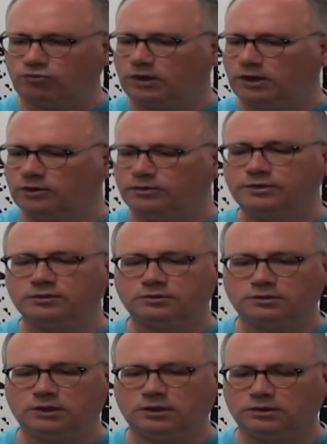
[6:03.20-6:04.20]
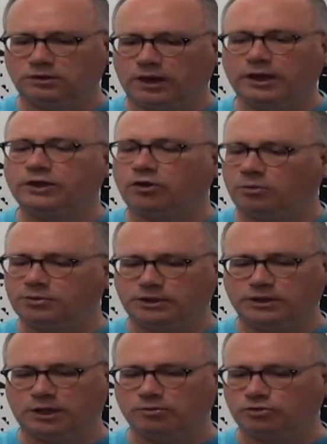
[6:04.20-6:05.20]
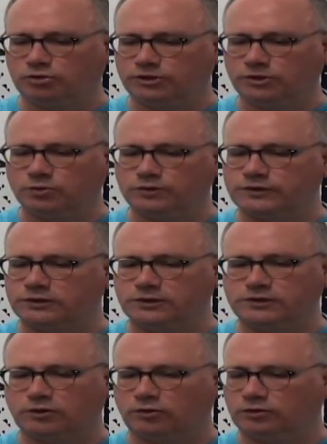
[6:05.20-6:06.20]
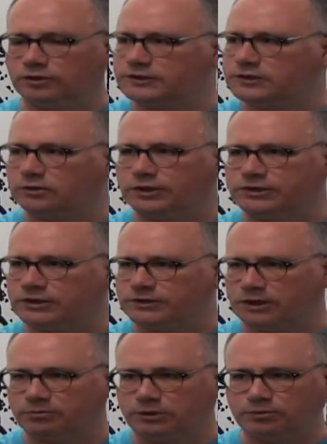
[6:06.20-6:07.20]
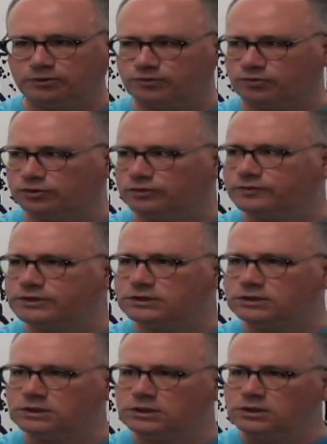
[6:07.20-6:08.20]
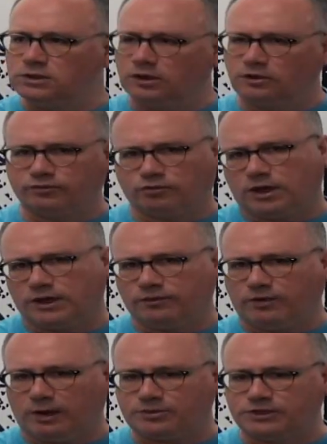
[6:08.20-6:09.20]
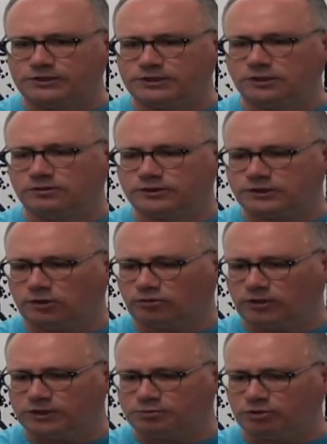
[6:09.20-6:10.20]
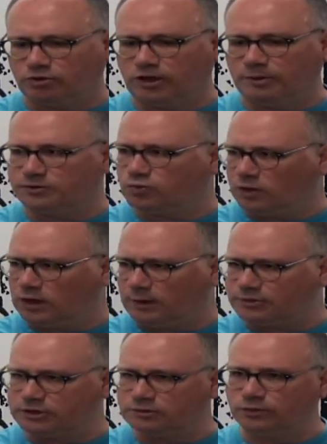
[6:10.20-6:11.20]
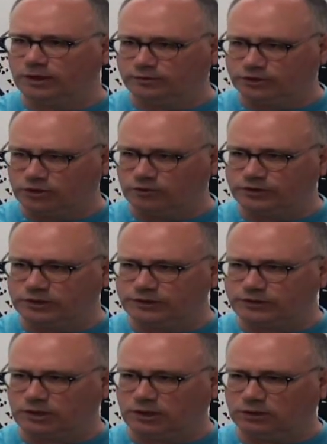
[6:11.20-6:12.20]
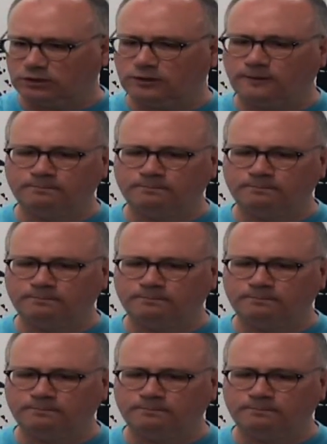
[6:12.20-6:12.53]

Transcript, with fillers: around any Albany neighborhood, you will see solar installations on people's roofs. There are a variety of options. The Solarize program is one option. We have a chosen installer,